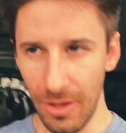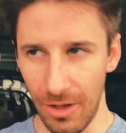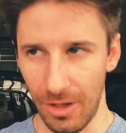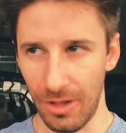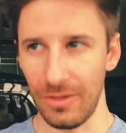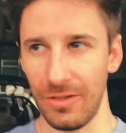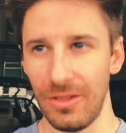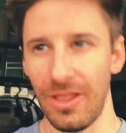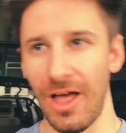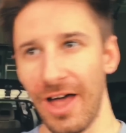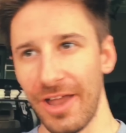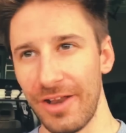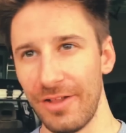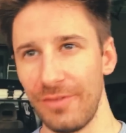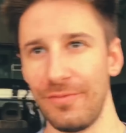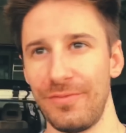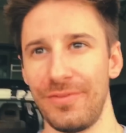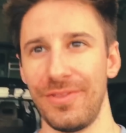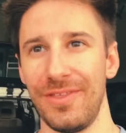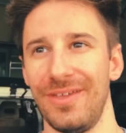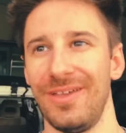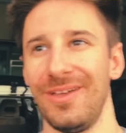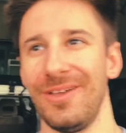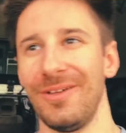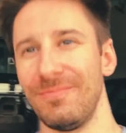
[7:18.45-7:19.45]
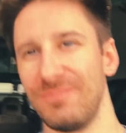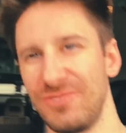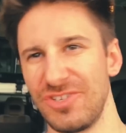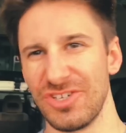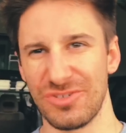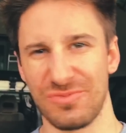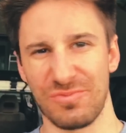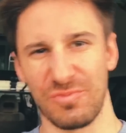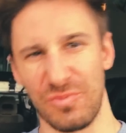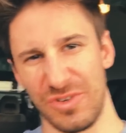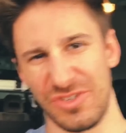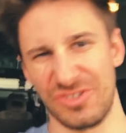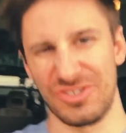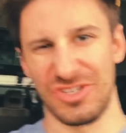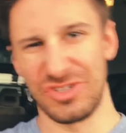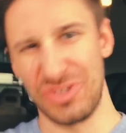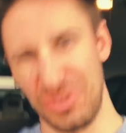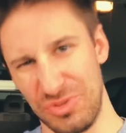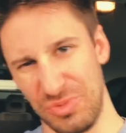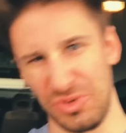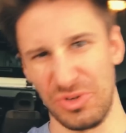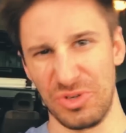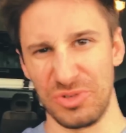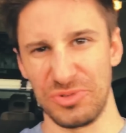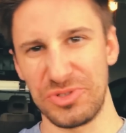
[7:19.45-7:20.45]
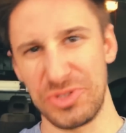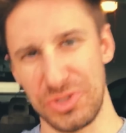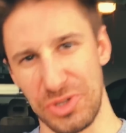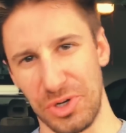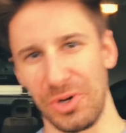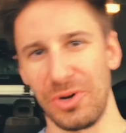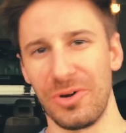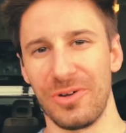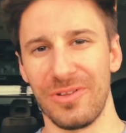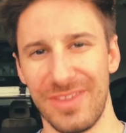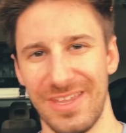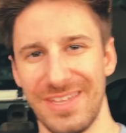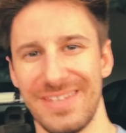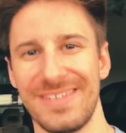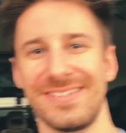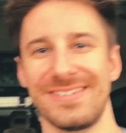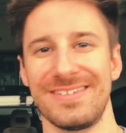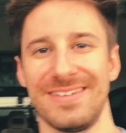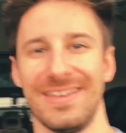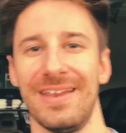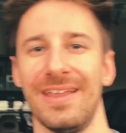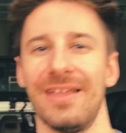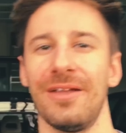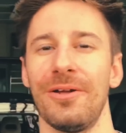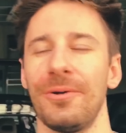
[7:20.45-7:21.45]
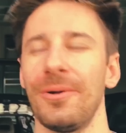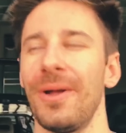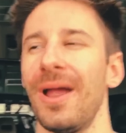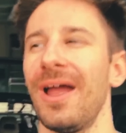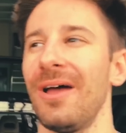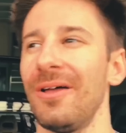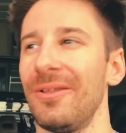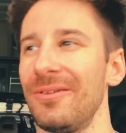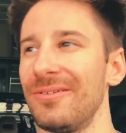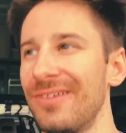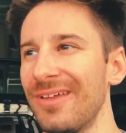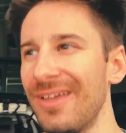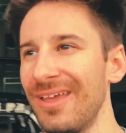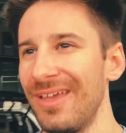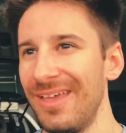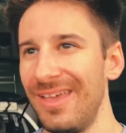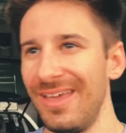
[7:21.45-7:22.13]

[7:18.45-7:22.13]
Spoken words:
a lot of the just residual dirt that's sitting around.